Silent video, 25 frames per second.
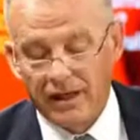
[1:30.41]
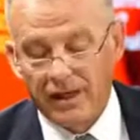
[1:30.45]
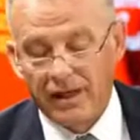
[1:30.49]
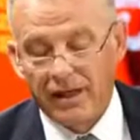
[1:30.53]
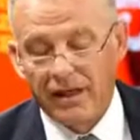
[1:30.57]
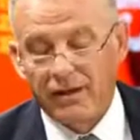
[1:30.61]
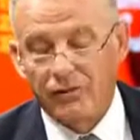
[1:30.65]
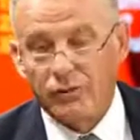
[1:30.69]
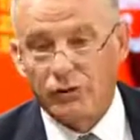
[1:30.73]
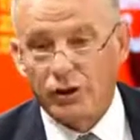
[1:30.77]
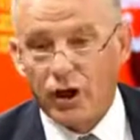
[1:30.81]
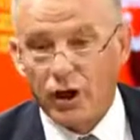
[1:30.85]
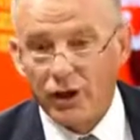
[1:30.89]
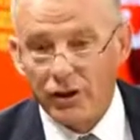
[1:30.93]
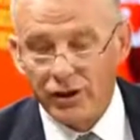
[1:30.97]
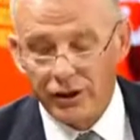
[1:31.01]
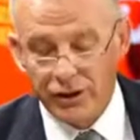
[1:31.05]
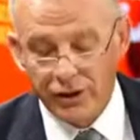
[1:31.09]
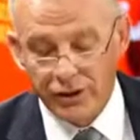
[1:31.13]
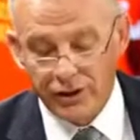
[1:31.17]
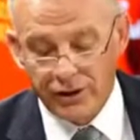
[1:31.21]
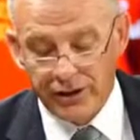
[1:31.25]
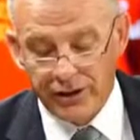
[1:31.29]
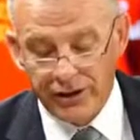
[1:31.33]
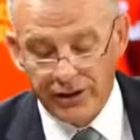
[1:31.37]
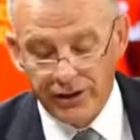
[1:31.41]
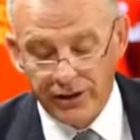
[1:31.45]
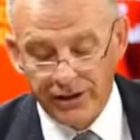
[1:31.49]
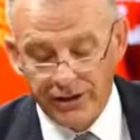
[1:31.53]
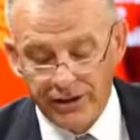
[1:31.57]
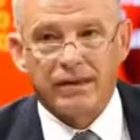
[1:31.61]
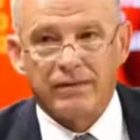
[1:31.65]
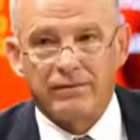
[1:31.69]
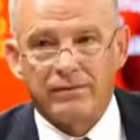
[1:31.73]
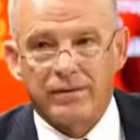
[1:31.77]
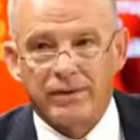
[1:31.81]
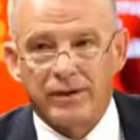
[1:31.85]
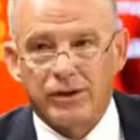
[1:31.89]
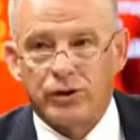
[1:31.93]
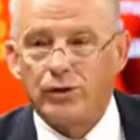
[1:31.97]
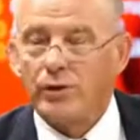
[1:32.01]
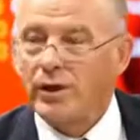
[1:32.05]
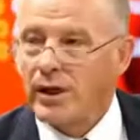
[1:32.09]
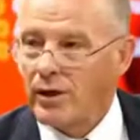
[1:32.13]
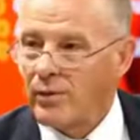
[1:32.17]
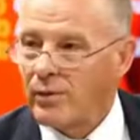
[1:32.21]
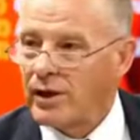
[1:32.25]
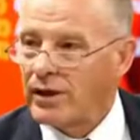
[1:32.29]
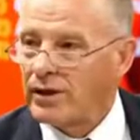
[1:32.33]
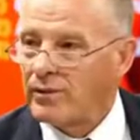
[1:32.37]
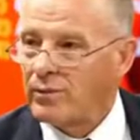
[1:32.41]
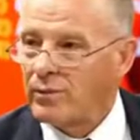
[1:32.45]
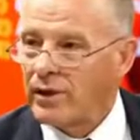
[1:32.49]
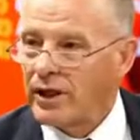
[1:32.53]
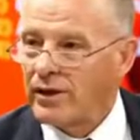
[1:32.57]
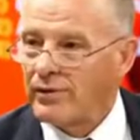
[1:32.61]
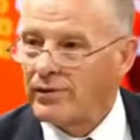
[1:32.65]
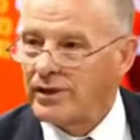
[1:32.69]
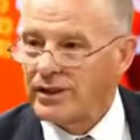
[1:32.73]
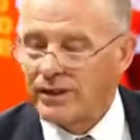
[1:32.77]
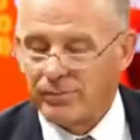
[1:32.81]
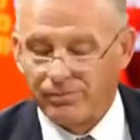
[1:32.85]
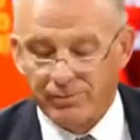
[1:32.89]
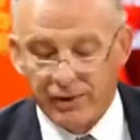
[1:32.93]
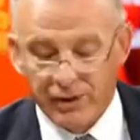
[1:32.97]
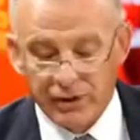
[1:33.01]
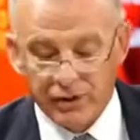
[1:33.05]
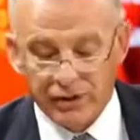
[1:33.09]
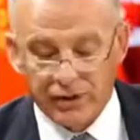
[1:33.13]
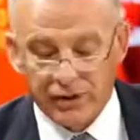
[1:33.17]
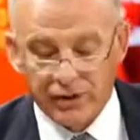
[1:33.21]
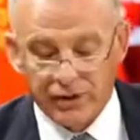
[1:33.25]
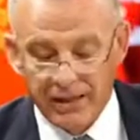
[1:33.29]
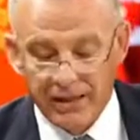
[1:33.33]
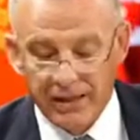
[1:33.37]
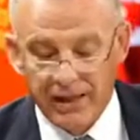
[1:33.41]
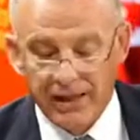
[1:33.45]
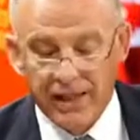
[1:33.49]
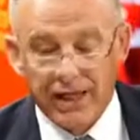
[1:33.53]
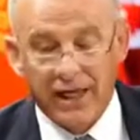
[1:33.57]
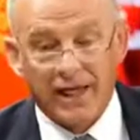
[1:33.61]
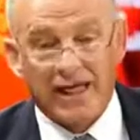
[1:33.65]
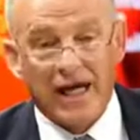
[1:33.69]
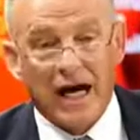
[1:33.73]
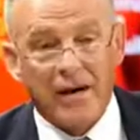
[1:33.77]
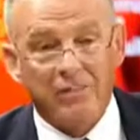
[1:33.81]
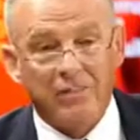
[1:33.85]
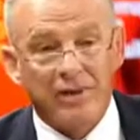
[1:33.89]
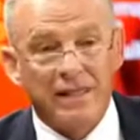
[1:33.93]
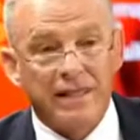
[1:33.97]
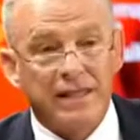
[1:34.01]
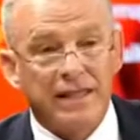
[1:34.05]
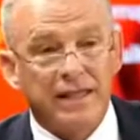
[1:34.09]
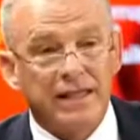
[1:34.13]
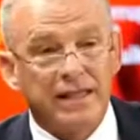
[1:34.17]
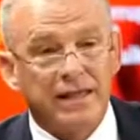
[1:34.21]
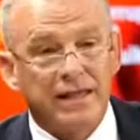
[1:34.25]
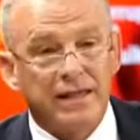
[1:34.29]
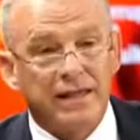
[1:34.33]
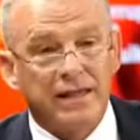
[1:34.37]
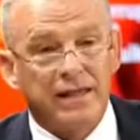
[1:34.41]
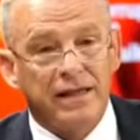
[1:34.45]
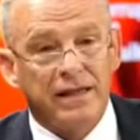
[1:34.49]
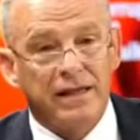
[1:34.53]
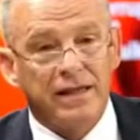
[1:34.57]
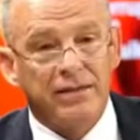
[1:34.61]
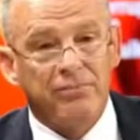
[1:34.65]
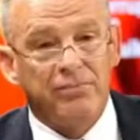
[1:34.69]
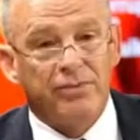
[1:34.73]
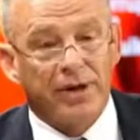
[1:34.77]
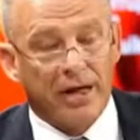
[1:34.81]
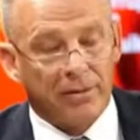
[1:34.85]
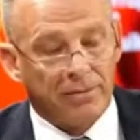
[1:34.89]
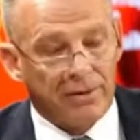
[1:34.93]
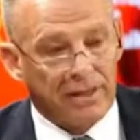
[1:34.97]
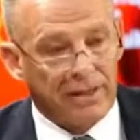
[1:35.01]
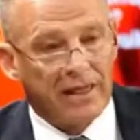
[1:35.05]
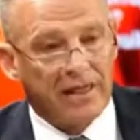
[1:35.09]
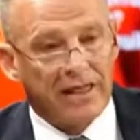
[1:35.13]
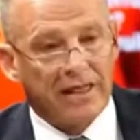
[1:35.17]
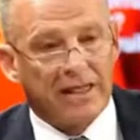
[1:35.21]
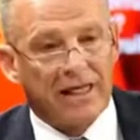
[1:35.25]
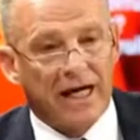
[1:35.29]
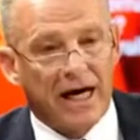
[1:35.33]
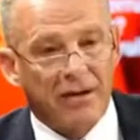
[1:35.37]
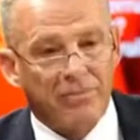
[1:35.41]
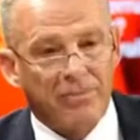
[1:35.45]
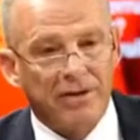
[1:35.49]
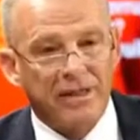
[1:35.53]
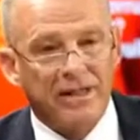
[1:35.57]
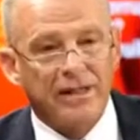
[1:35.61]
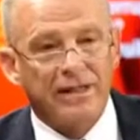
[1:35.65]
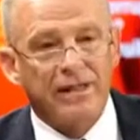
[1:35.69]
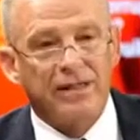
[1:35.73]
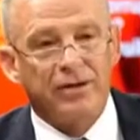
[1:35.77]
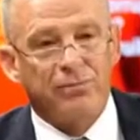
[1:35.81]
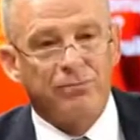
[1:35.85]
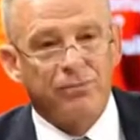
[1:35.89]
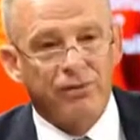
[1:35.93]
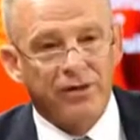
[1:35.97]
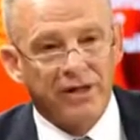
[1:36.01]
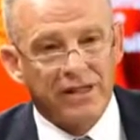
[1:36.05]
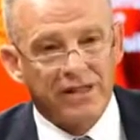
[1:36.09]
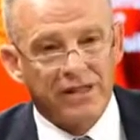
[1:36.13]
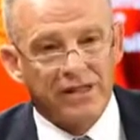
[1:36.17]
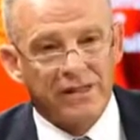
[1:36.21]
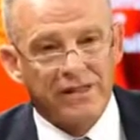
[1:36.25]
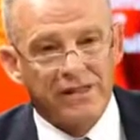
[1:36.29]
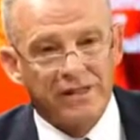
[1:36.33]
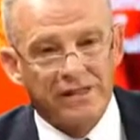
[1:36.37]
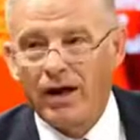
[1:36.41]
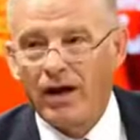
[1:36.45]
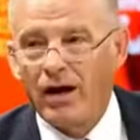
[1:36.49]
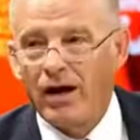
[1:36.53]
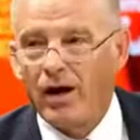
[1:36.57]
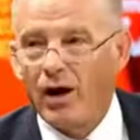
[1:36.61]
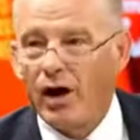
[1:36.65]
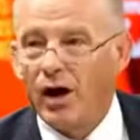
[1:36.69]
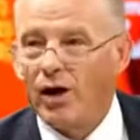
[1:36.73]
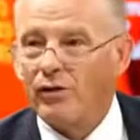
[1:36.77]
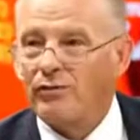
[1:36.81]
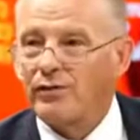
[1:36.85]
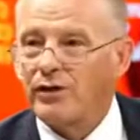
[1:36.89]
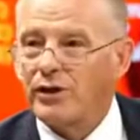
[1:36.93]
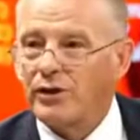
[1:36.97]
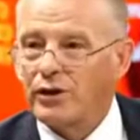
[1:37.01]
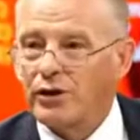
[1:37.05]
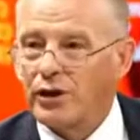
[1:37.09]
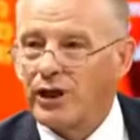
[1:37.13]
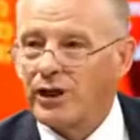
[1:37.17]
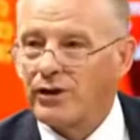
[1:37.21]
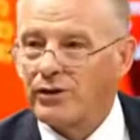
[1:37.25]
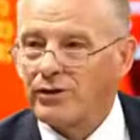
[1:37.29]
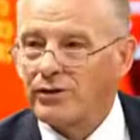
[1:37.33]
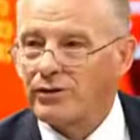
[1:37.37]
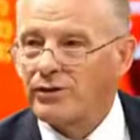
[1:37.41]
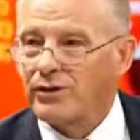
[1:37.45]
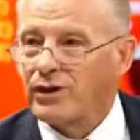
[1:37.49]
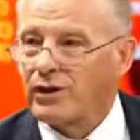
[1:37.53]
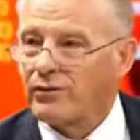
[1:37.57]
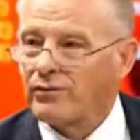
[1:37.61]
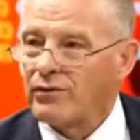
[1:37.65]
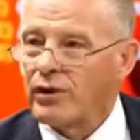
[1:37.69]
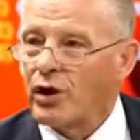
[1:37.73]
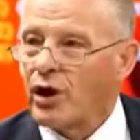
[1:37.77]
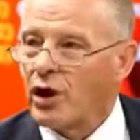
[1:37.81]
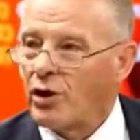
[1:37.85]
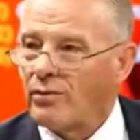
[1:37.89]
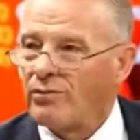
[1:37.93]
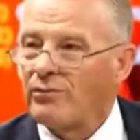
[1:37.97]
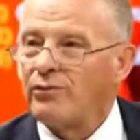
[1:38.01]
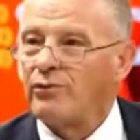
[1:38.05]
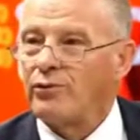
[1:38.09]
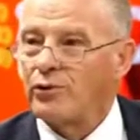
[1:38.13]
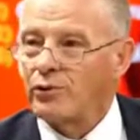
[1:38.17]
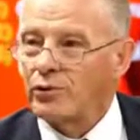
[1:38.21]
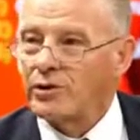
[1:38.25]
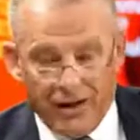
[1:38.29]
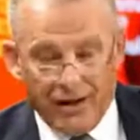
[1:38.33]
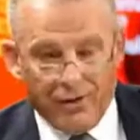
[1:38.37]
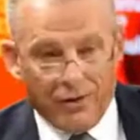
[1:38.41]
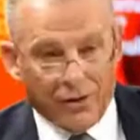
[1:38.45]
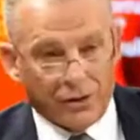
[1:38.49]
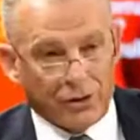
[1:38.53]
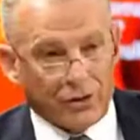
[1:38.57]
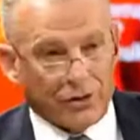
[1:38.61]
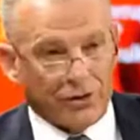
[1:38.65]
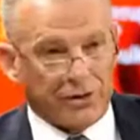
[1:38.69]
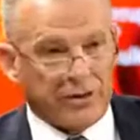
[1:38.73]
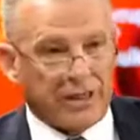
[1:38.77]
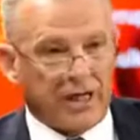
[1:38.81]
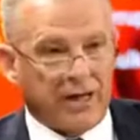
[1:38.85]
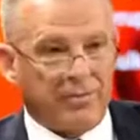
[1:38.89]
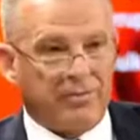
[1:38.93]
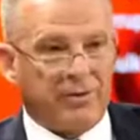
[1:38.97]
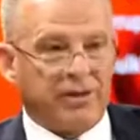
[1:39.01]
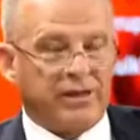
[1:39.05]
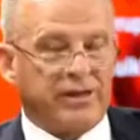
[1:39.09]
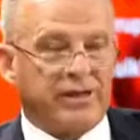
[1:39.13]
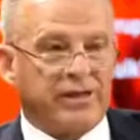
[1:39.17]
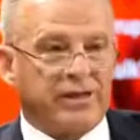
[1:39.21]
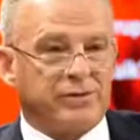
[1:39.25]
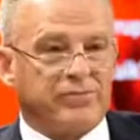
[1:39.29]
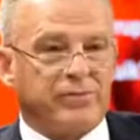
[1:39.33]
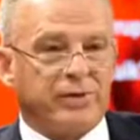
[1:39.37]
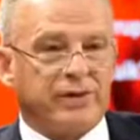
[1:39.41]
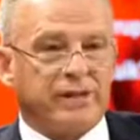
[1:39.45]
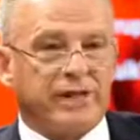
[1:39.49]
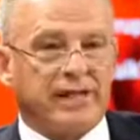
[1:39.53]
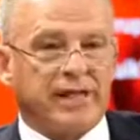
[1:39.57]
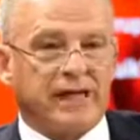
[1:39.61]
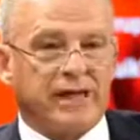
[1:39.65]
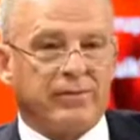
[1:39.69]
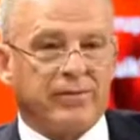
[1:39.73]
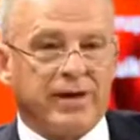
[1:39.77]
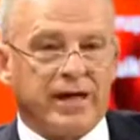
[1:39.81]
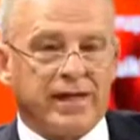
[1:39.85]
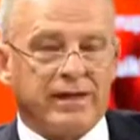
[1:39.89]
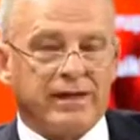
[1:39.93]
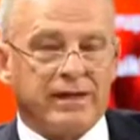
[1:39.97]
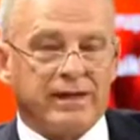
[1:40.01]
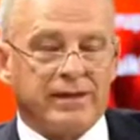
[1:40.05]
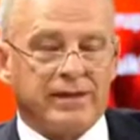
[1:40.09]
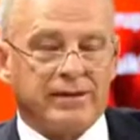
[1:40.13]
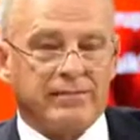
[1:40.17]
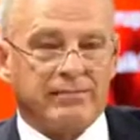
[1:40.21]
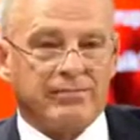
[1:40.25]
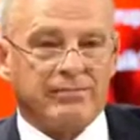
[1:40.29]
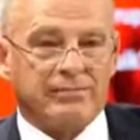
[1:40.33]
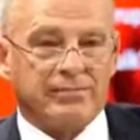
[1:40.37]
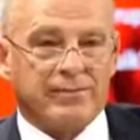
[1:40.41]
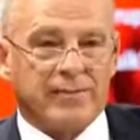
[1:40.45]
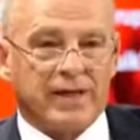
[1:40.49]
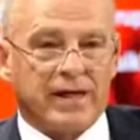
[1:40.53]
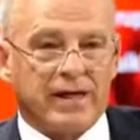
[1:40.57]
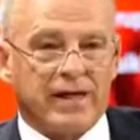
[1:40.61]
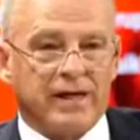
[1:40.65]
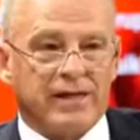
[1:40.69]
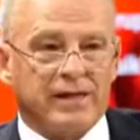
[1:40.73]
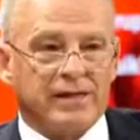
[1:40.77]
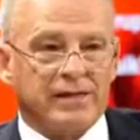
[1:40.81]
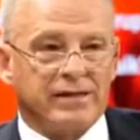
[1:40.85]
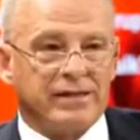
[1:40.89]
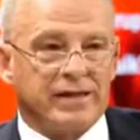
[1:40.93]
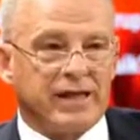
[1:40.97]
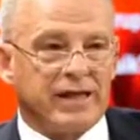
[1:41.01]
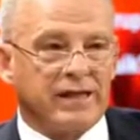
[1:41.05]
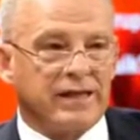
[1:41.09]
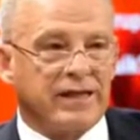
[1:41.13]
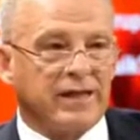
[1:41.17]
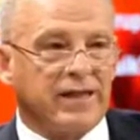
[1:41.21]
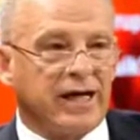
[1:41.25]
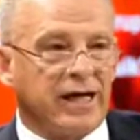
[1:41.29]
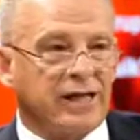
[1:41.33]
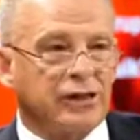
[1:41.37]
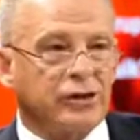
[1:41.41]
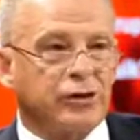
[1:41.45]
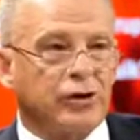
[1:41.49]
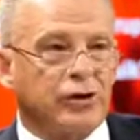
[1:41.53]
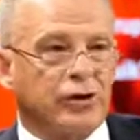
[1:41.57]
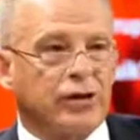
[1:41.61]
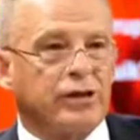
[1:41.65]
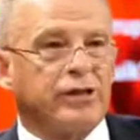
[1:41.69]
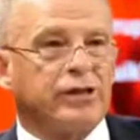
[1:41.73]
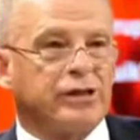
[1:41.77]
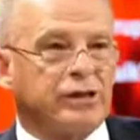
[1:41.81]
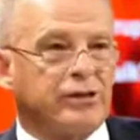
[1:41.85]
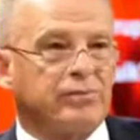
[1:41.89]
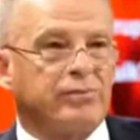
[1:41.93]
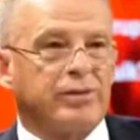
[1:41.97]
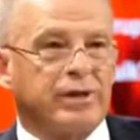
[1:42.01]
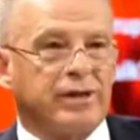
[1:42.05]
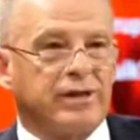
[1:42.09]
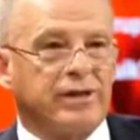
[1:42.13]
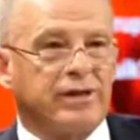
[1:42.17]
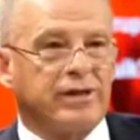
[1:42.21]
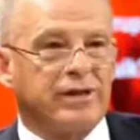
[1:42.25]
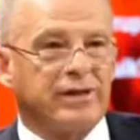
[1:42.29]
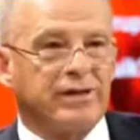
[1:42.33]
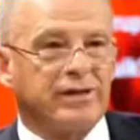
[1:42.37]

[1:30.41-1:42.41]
He was on duty doing what he was supposed to do. It happened in public. It happened in the presence of the generals of the armed force. What's also happened in this particular matter is that the case docket disappeared.